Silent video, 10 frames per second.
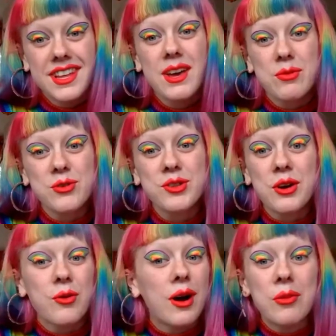was also
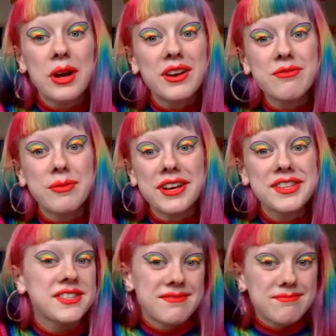quite weird for my
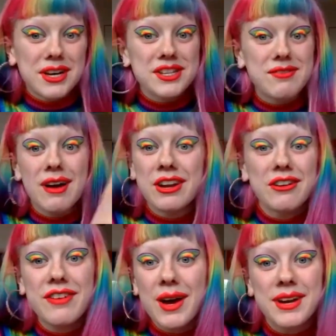surrounding
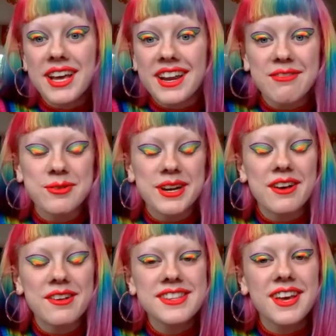family and everyone
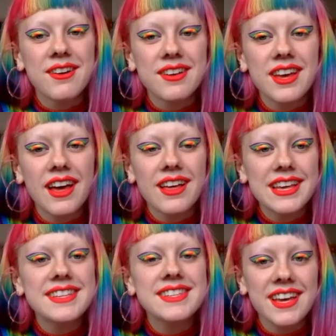else. So yeah,
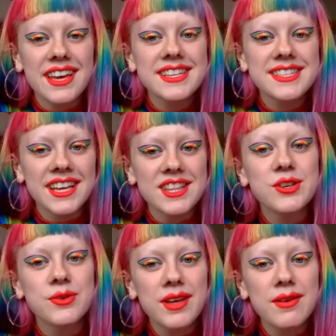easing
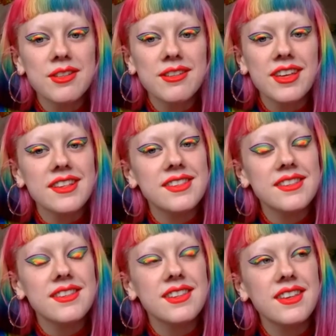into it
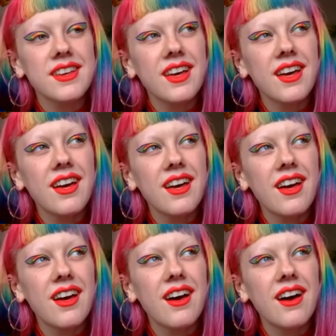is,
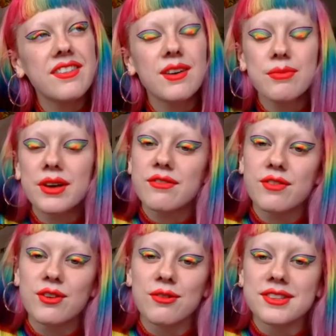I think, best for
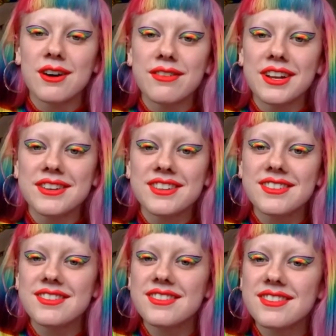yourself and,
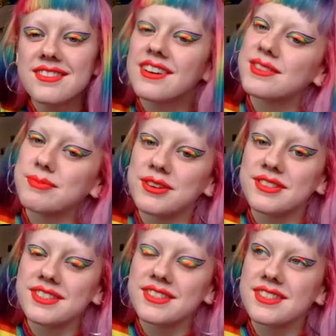I
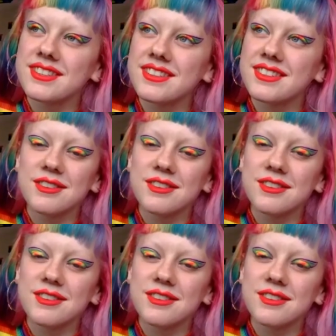suppose, your